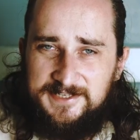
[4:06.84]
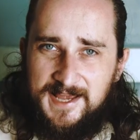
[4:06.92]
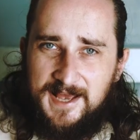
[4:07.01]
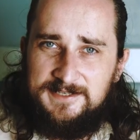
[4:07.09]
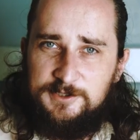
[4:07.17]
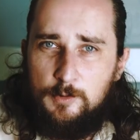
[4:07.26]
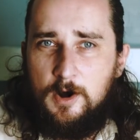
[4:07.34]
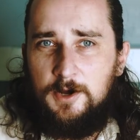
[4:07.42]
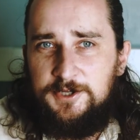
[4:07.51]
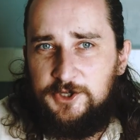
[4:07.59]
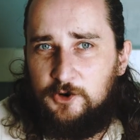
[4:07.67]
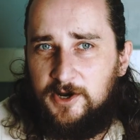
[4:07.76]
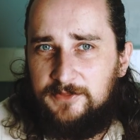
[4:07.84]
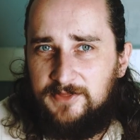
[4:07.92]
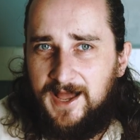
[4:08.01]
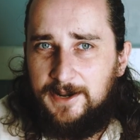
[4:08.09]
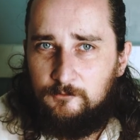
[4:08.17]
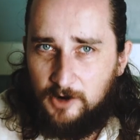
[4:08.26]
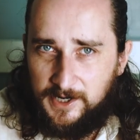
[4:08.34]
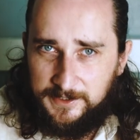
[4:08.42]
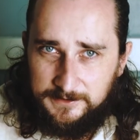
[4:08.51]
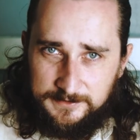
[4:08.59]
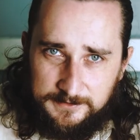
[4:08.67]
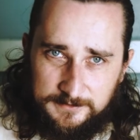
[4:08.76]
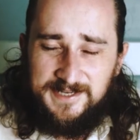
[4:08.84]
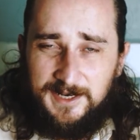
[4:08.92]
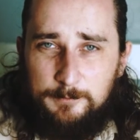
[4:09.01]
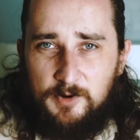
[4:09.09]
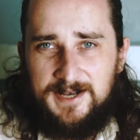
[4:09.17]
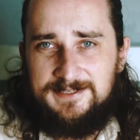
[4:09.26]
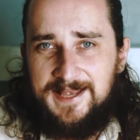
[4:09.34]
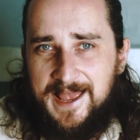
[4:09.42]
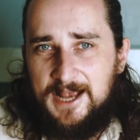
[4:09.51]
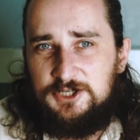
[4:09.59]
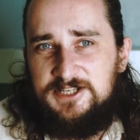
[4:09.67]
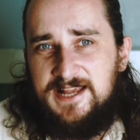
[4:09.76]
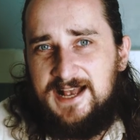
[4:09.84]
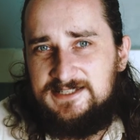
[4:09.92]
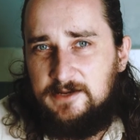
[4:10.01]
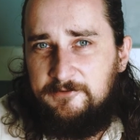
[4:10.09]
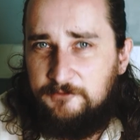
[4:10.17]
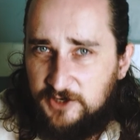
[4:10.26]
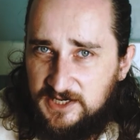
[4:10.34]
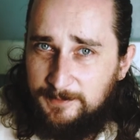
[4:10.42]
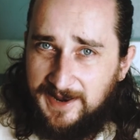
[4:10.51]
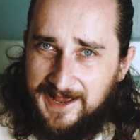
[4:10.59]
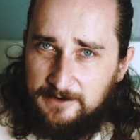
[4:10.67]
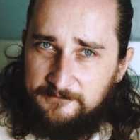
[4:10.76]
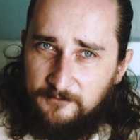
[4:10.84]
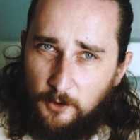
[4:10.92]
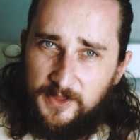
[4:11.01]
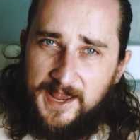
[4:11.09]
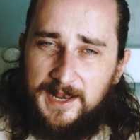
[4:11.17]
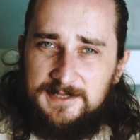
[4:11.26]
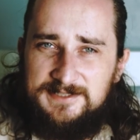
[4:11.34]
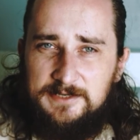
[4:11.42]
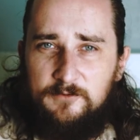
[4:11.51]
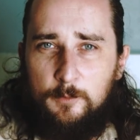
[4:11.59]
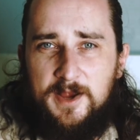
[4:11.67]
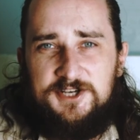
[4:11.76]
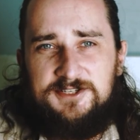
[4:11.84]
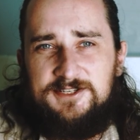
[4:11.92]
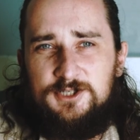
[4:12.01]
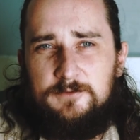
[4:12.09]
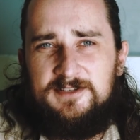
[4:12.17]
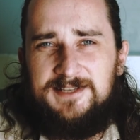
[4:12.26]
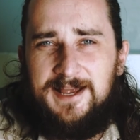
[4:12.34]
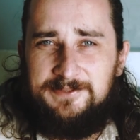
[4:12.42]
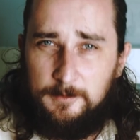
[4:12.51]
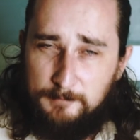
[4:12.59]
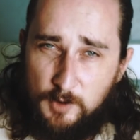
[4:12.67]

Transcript: yes, you are hearing that right. Taylor Brands actually has a free plan for the LLC formation service at the